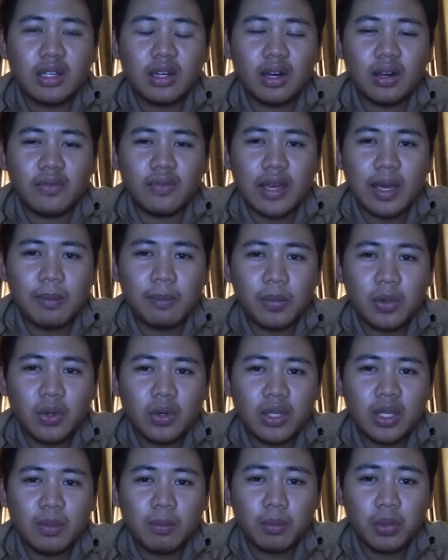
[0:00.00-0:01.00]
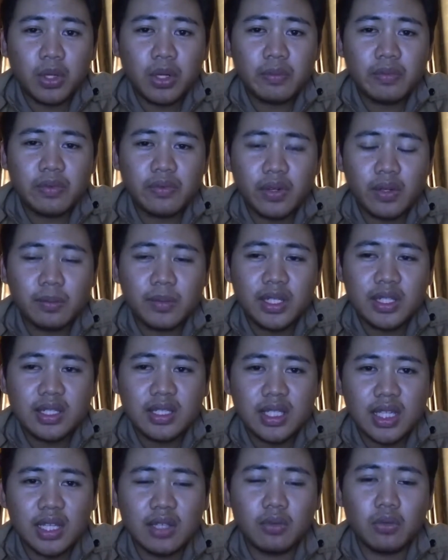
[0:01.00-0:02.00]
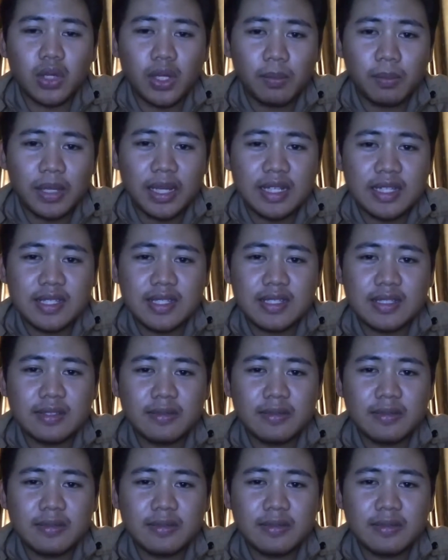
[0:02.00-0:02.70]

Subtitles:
of employee poor performance at the workplace.